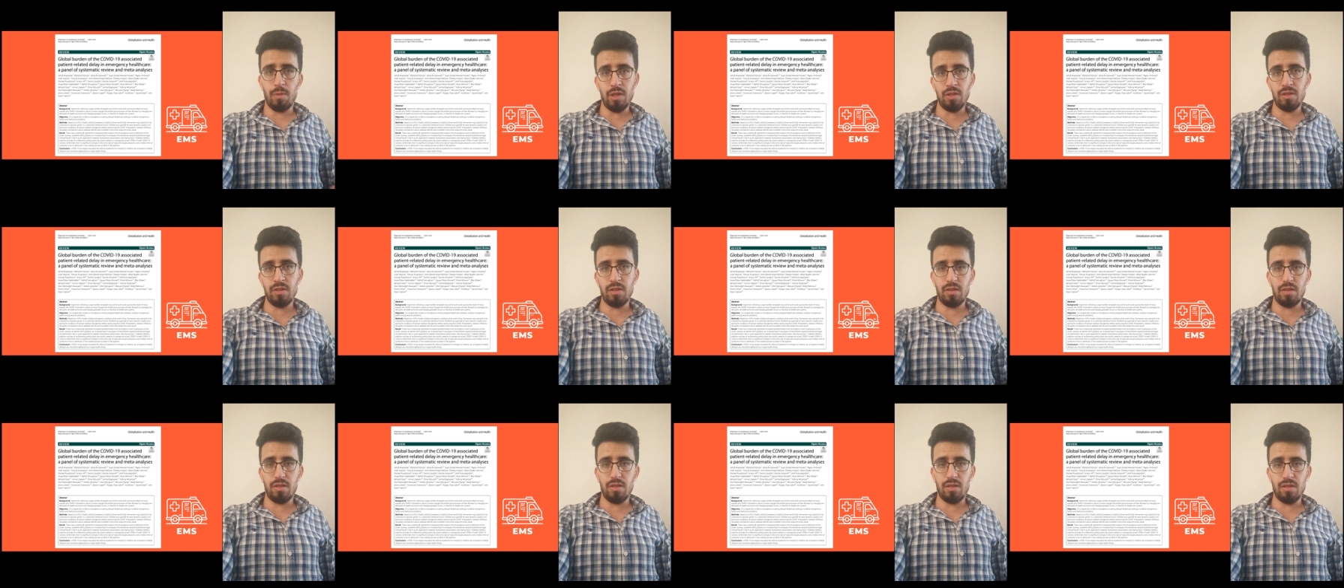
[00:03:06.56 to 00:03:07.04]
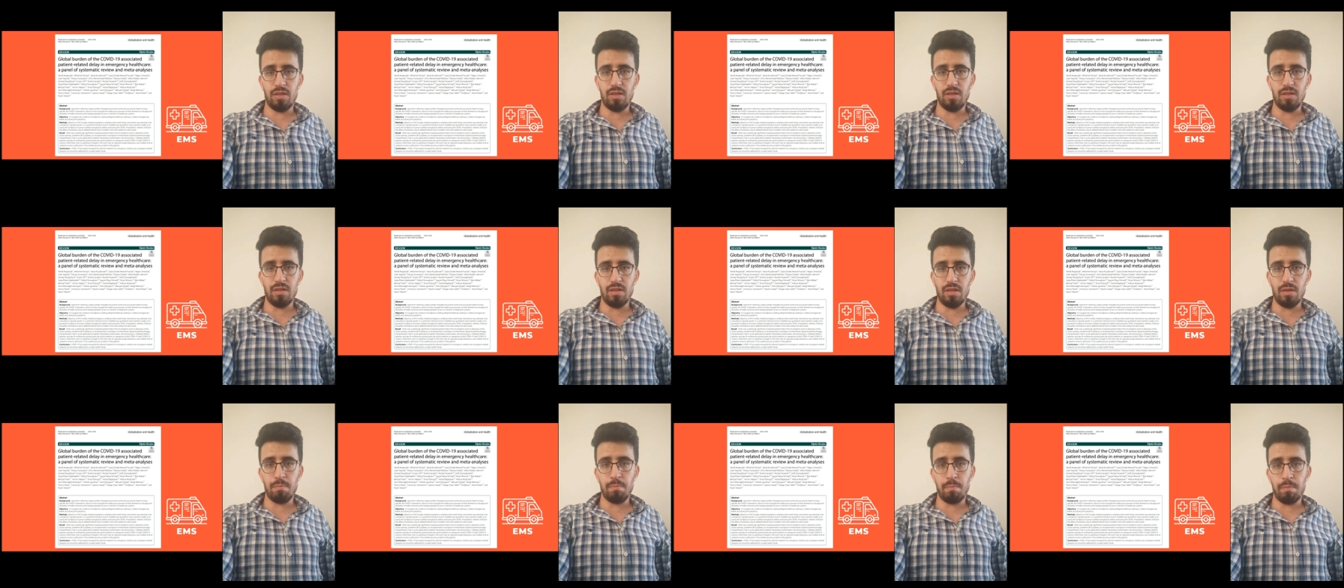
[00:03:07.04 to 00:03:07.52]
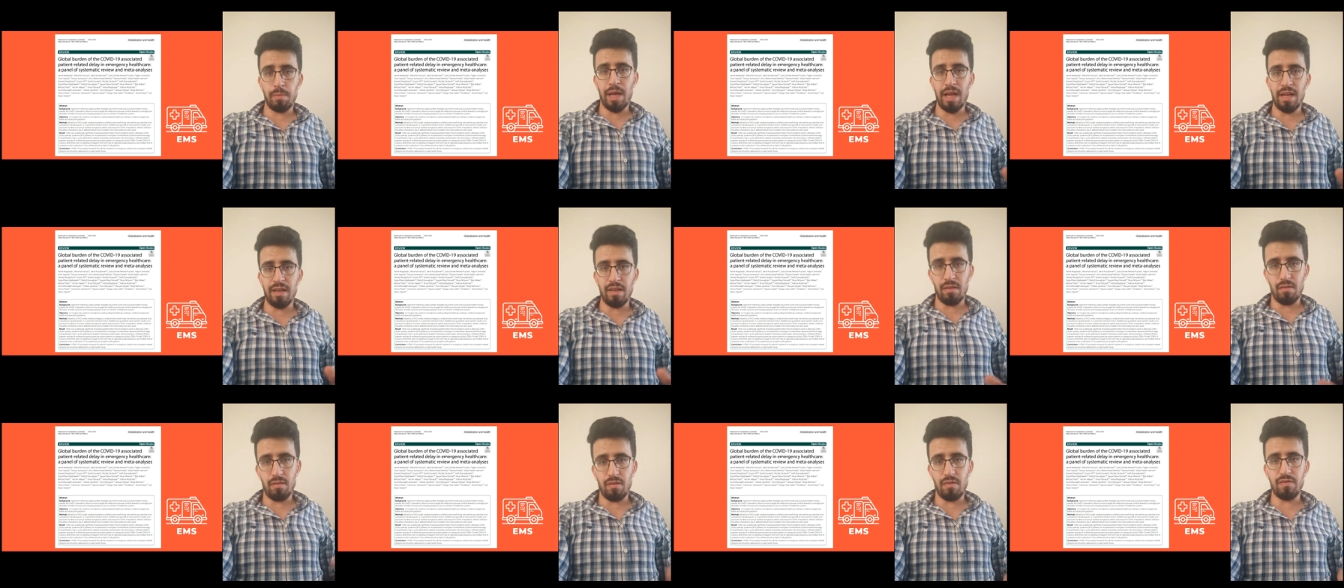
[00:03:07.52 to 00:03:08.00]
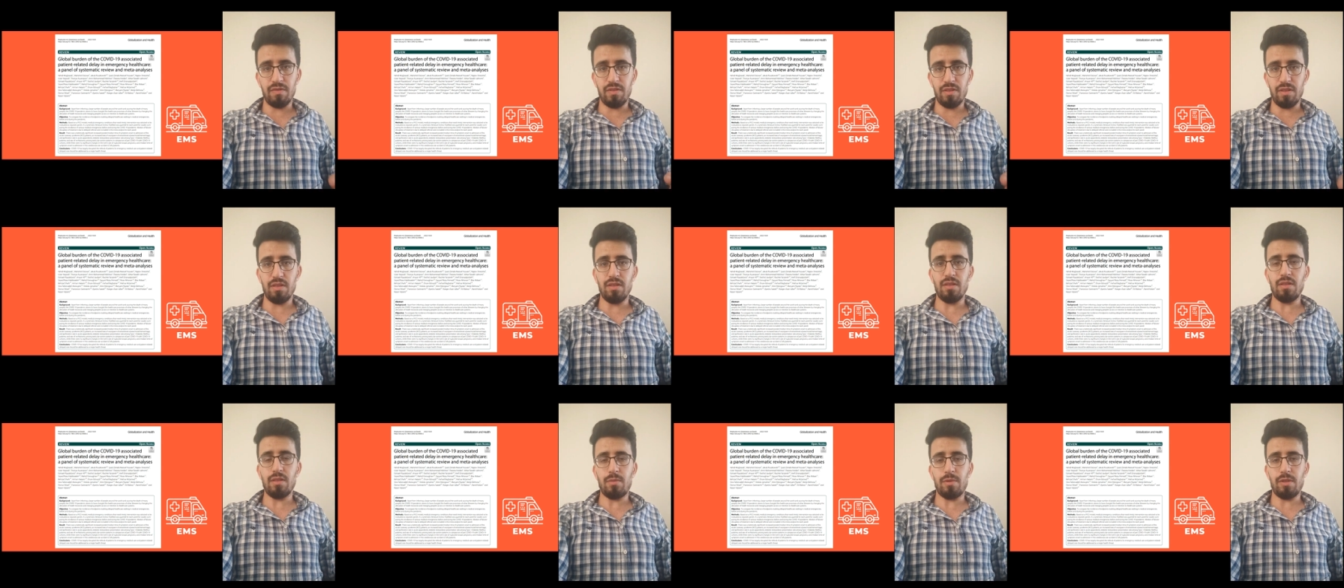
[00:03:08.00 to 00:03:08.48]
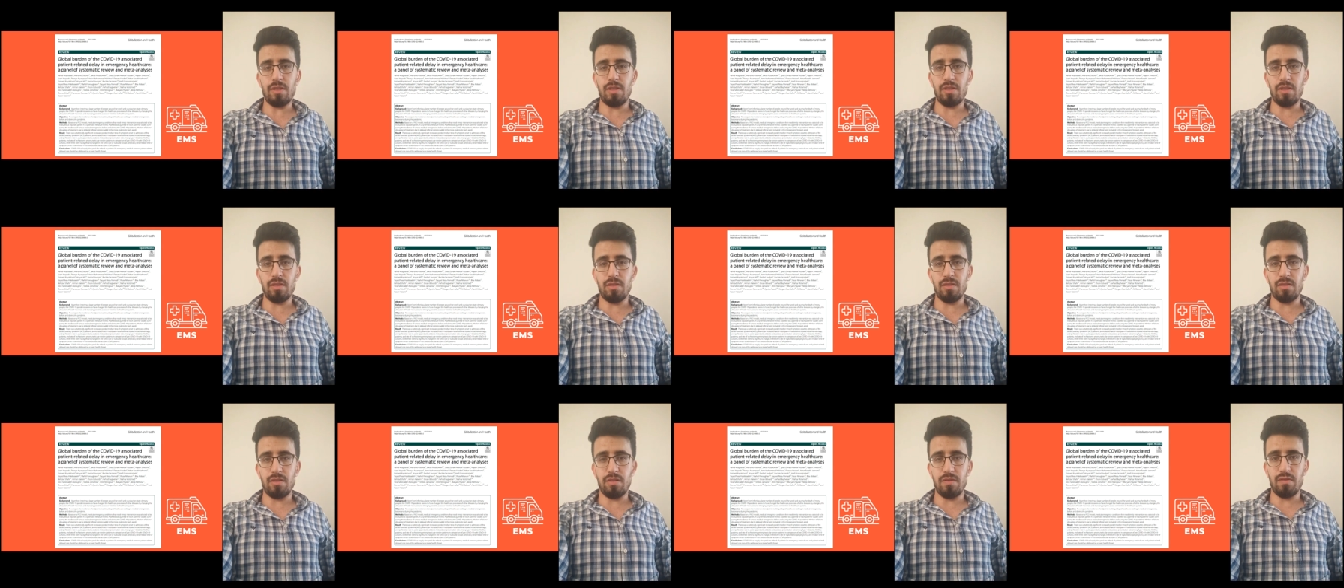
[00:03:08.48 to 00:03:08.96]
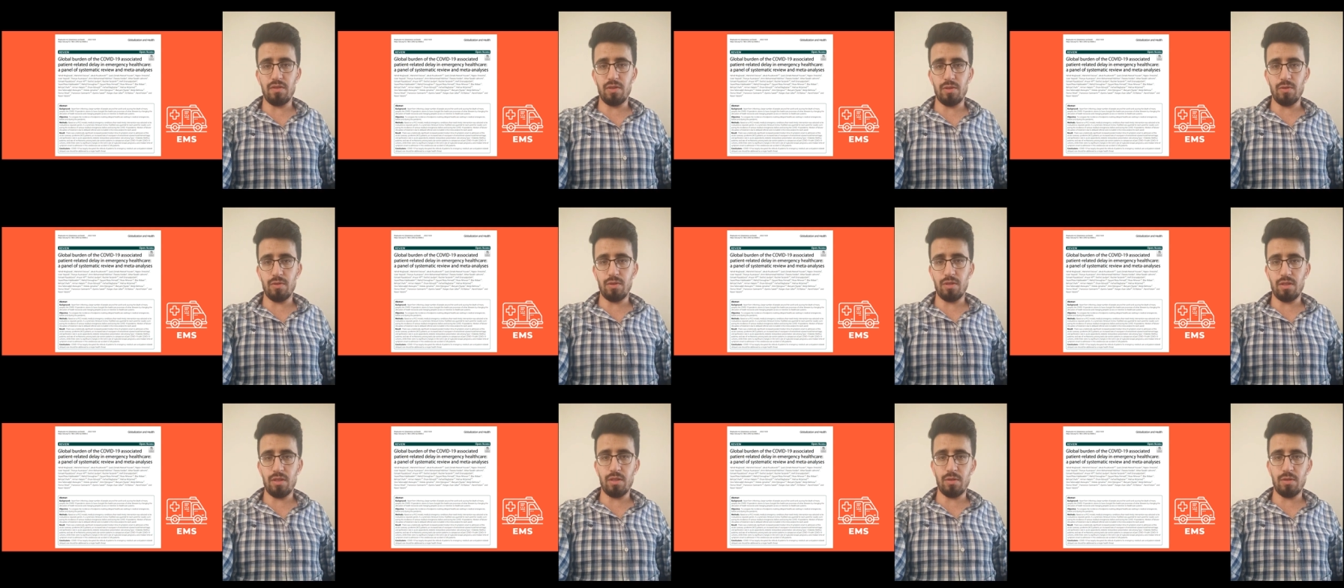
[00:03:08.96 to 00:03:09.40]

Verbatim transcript: But this is a panel of systematic reviews.